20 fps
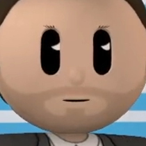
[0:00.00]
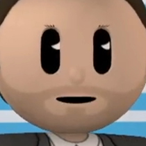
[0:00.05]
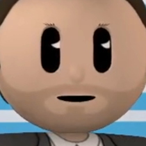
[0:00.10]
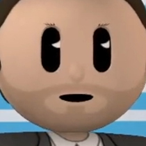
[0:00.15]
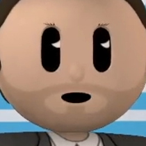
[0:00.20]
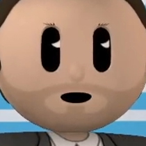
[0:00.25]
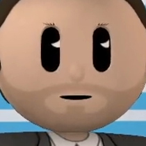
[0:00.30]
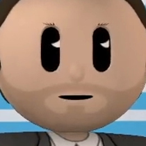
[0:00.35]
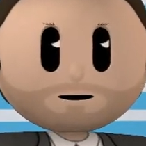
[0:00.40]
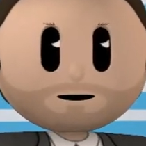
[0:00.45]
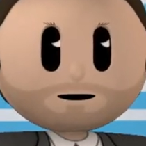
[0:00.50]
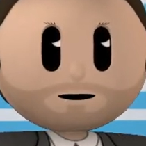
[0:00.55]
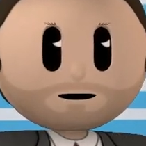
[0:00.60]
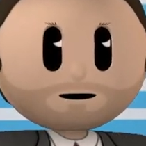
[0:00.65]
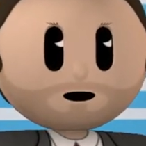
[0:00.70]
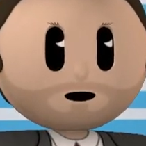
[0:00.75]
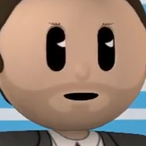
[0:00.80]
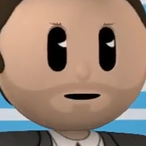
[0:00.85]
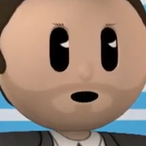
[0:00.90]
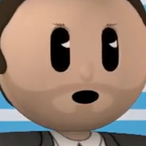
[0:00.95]
they will put
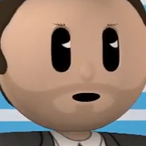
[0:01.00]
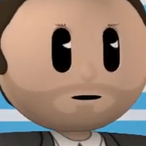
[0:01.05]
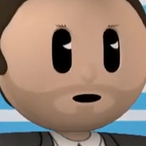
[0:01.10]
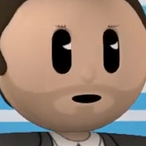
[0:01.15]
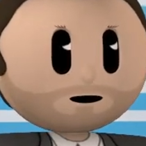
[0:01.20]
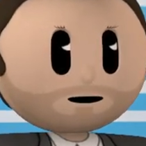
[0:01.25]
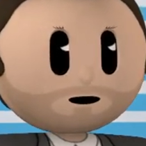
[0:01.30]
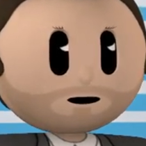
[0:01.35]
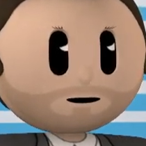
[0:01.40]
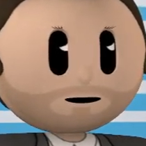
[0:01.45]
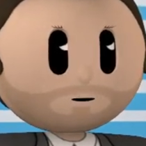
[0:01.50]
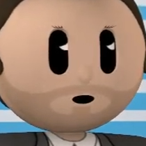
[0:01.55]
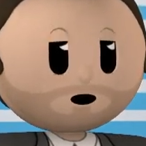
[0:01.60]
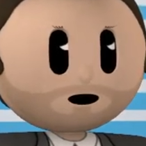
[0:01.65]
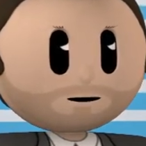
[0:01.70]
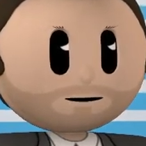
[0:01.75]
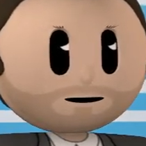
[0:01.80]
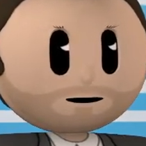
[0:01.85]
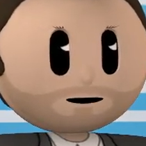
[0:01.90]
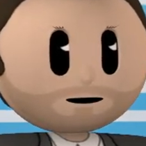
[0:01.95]
in a dash of them
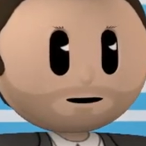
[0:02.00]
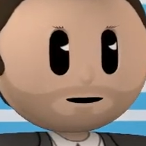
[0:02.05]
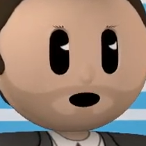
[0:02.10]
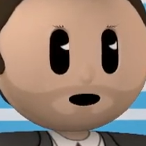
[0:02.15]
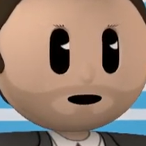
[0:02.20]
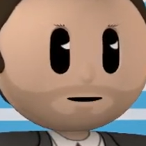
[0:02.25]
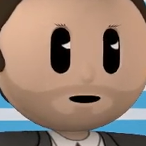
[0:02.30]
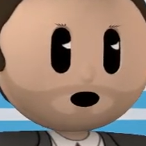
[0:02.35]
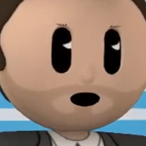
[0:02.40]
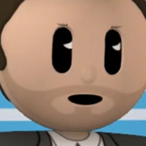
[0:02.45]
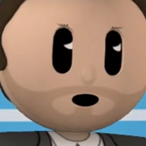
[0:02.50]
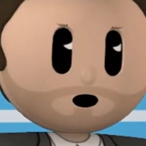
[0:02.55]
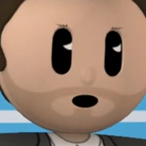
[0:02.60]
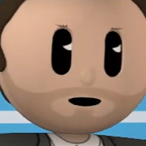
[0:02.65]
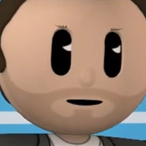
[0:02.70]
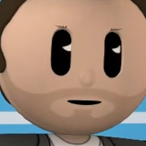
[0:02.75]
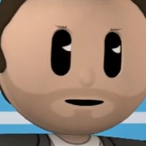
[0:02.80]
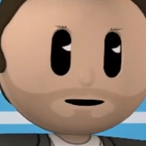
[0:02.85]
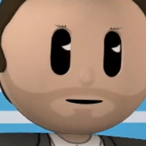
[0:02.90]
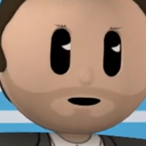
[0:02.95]
trying to be nice on
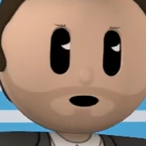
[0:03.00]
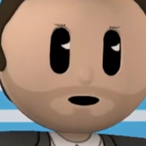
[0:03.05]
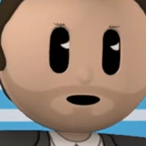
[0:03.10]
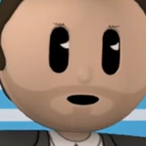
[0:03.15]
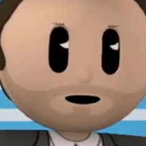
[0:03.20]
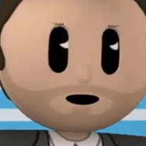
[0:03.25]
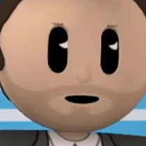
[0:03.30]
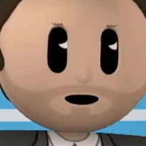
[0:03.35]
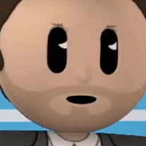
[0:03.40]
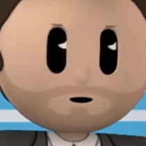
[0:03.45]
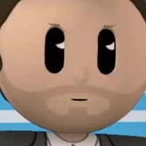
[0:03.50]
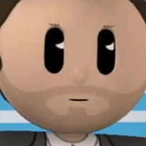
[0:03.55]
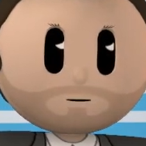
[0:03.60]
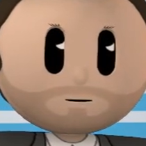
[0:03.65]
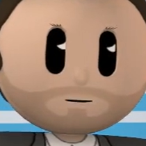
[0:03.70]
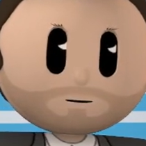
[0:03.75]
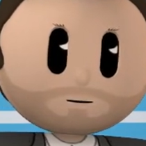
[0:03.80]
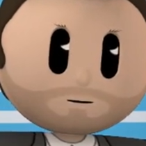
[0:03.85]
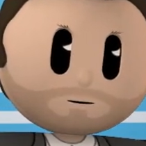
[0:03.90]
one thing and another.